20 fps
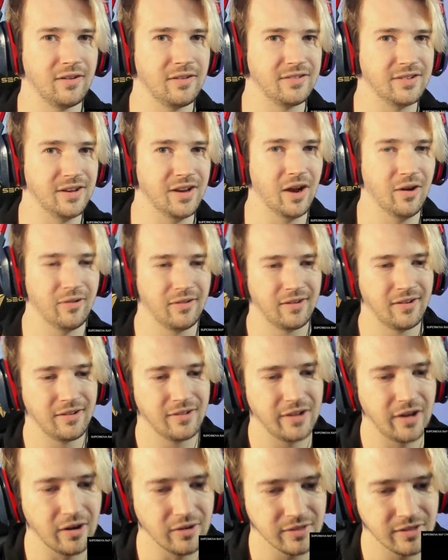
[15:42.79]
You know?
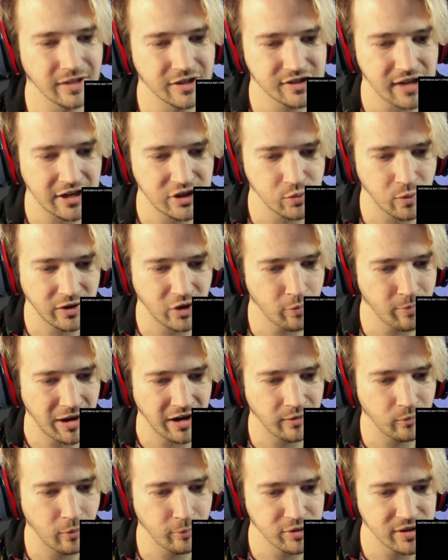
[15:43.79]
Here, let's... I just want to go back
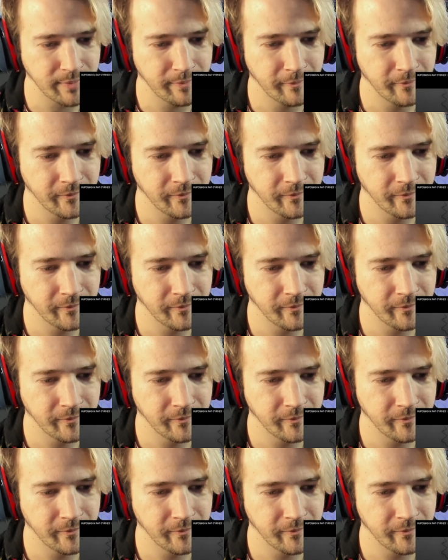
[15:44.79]
one more time.